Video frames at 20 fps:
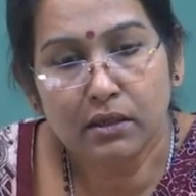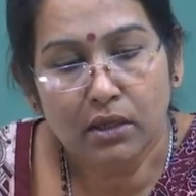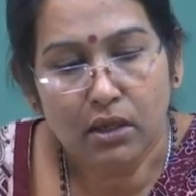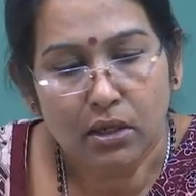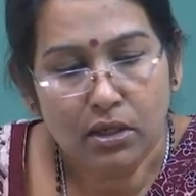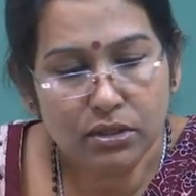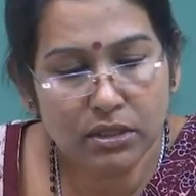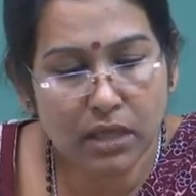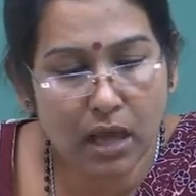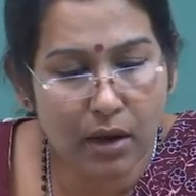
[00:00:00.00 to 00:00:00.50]

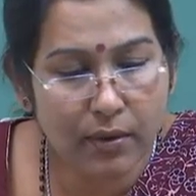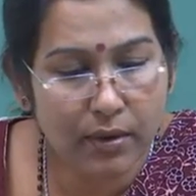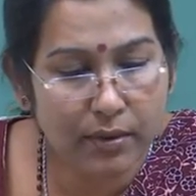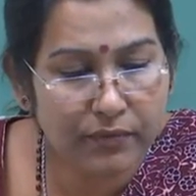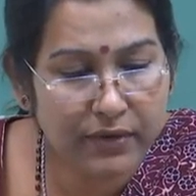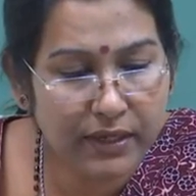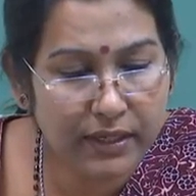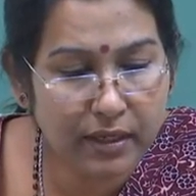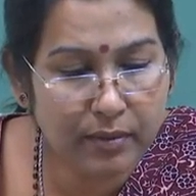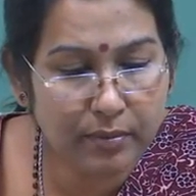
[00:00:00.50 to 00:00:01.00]
So, our
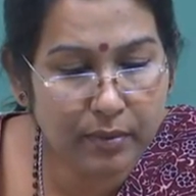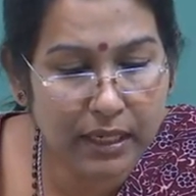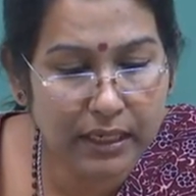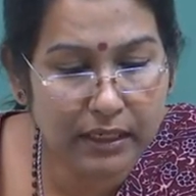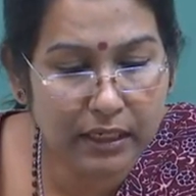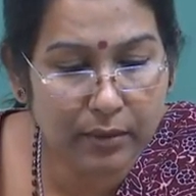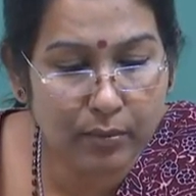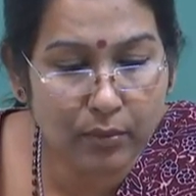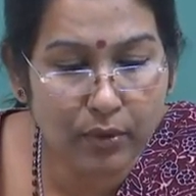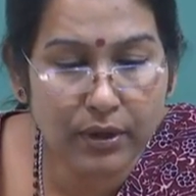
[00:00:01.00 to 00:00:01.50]
variable
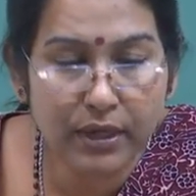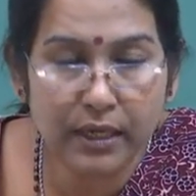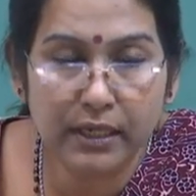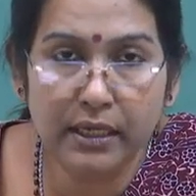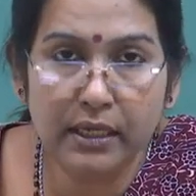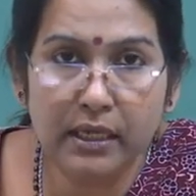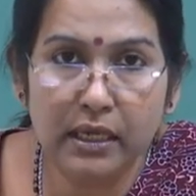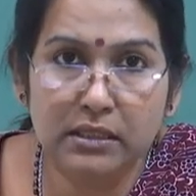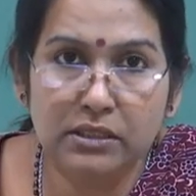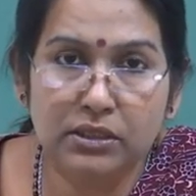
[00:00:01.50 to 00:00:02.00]

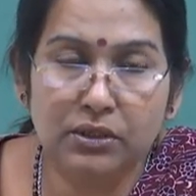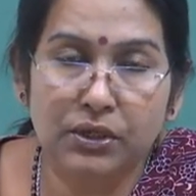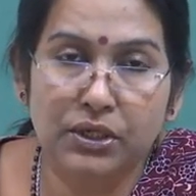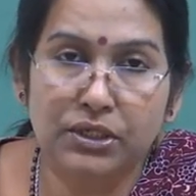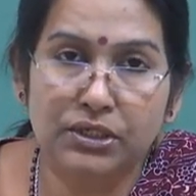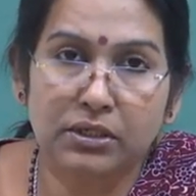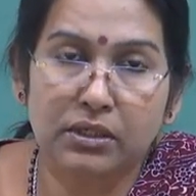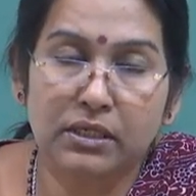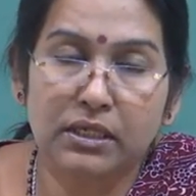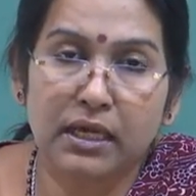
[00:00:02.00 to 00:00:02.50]
democratic
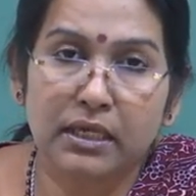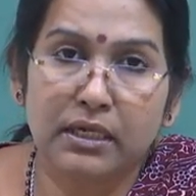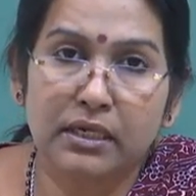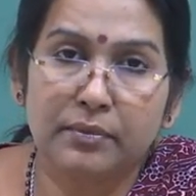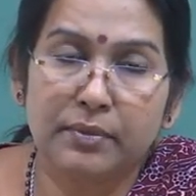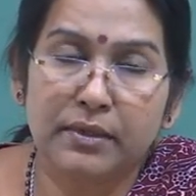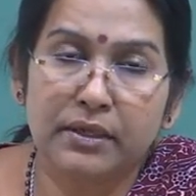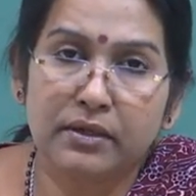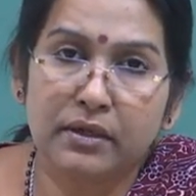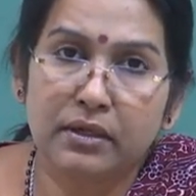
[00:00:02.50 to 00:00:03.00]
education, can it
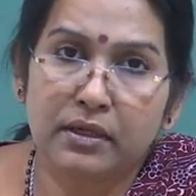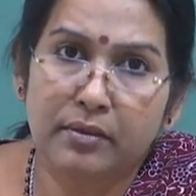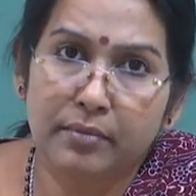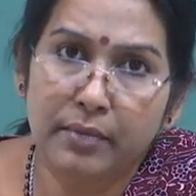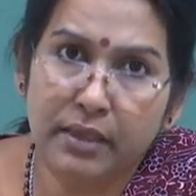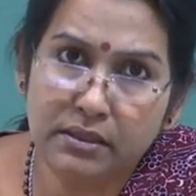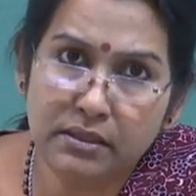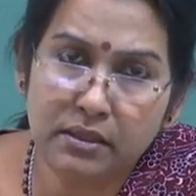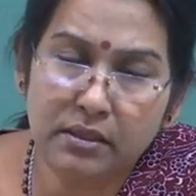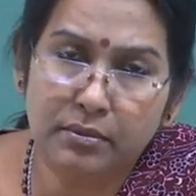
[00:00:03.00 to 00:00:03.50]
be really
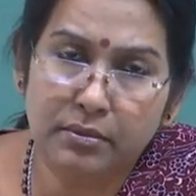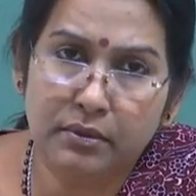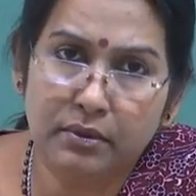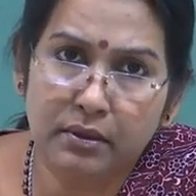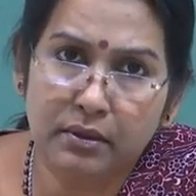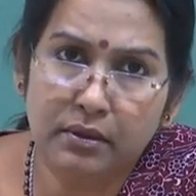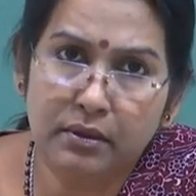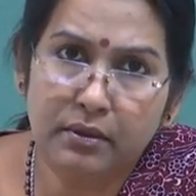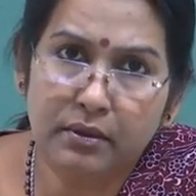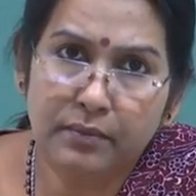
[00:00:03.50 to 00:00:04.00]
measurable?
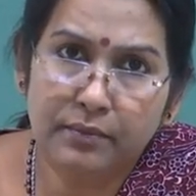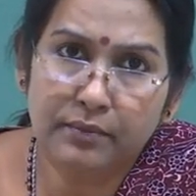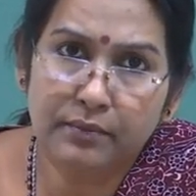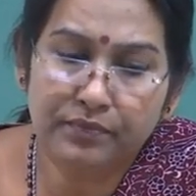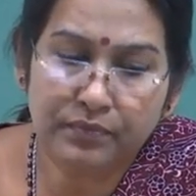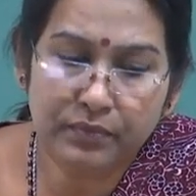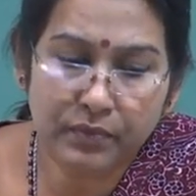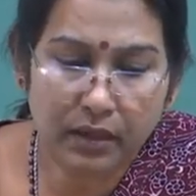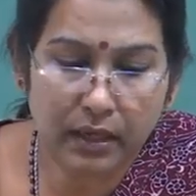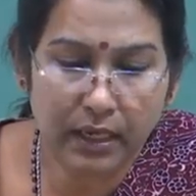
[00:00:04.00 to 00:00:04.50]

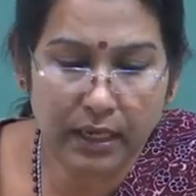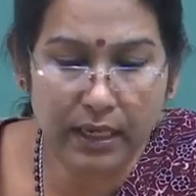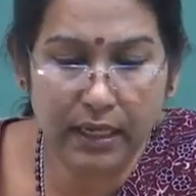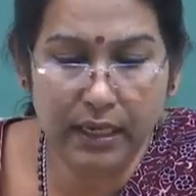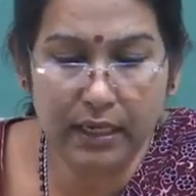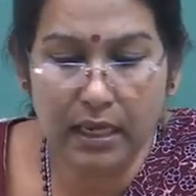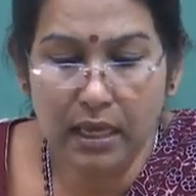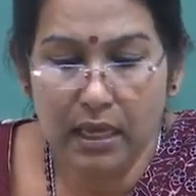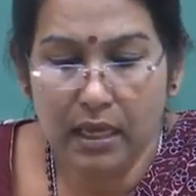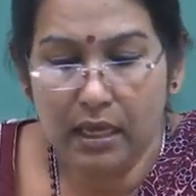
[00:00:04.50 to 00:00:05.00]

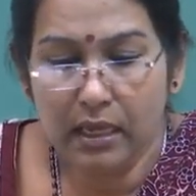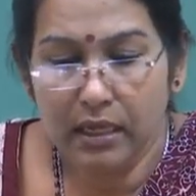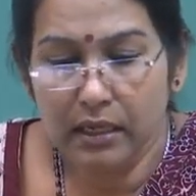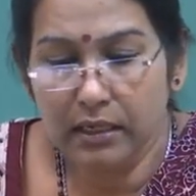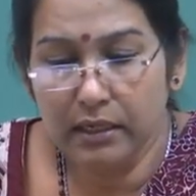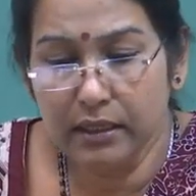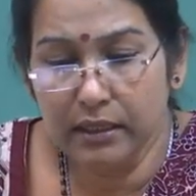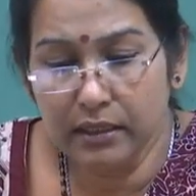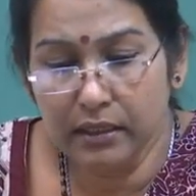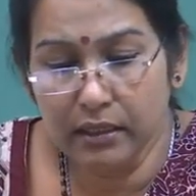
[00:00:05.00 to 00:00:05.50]
Again,
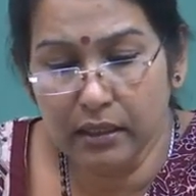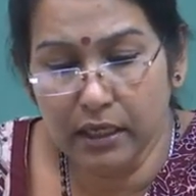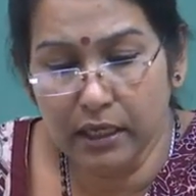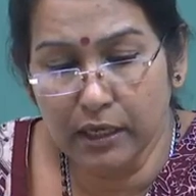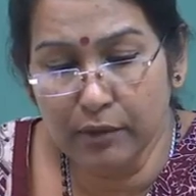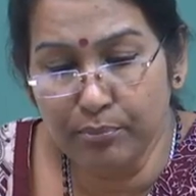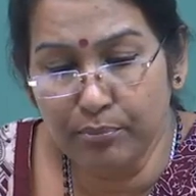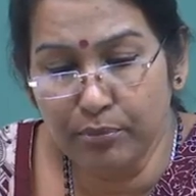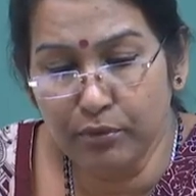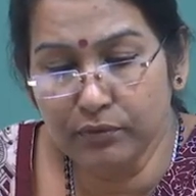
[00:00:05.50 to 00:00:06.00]

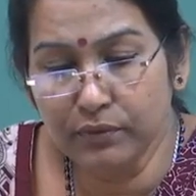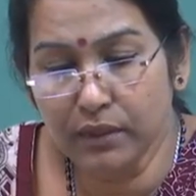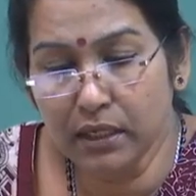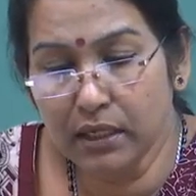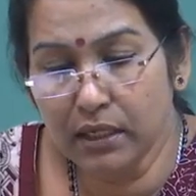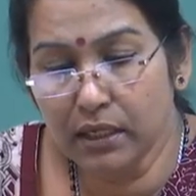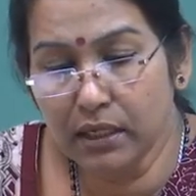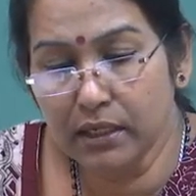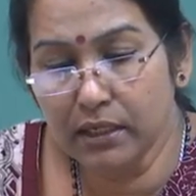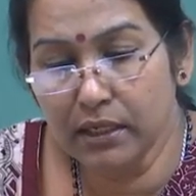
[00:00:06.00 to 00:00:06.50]
improve the
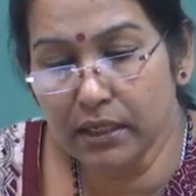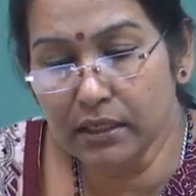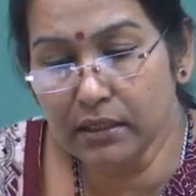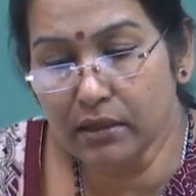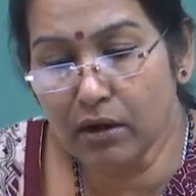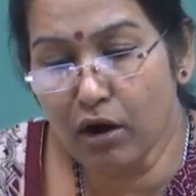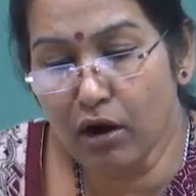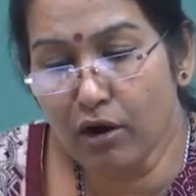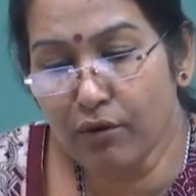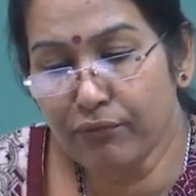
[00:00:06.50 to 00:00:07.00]
learning
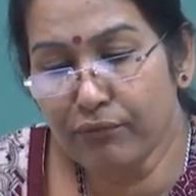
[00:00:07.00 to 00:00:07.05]
of